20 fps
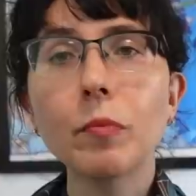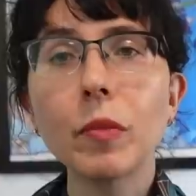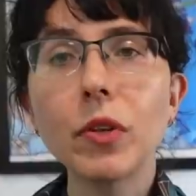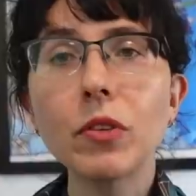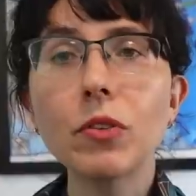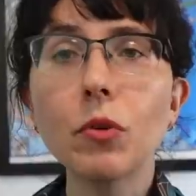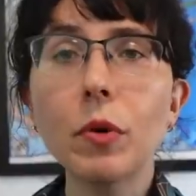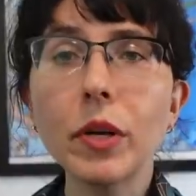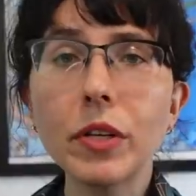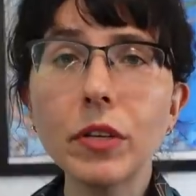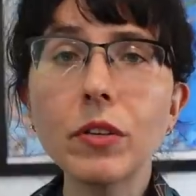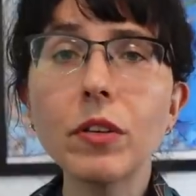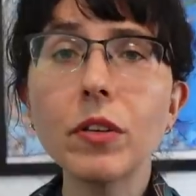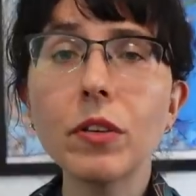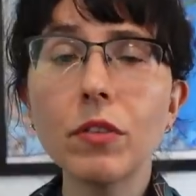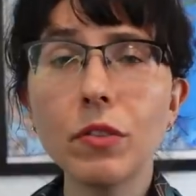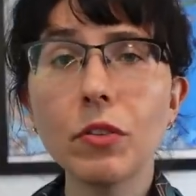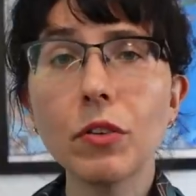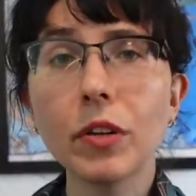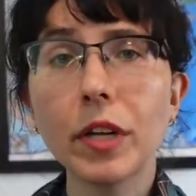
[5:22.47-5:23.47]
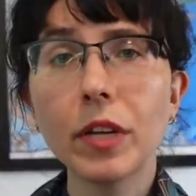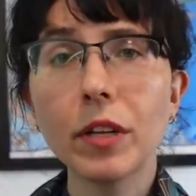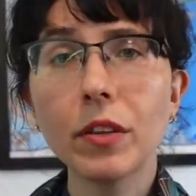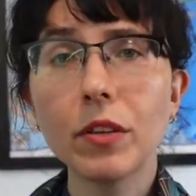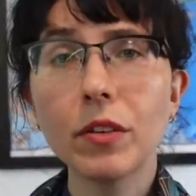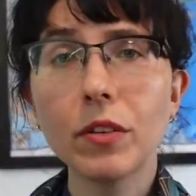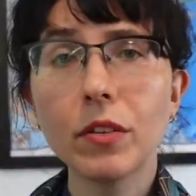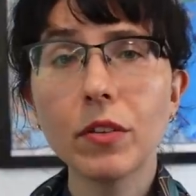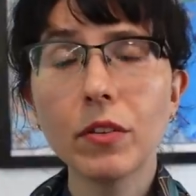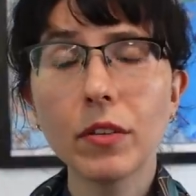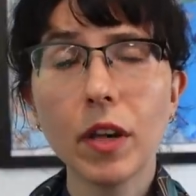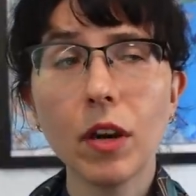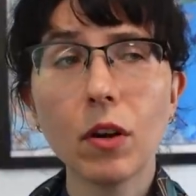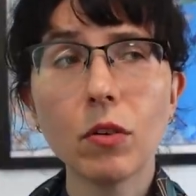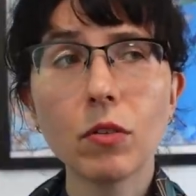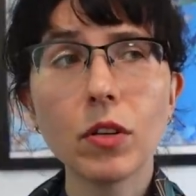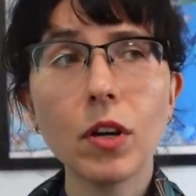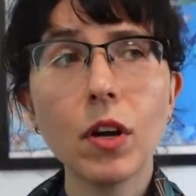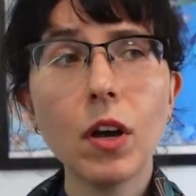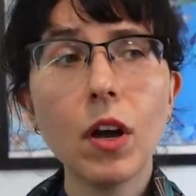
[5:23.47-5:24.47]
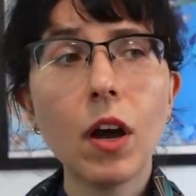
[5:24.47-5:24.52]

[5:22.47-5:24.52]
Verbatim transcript: And so I did consider getting the discount.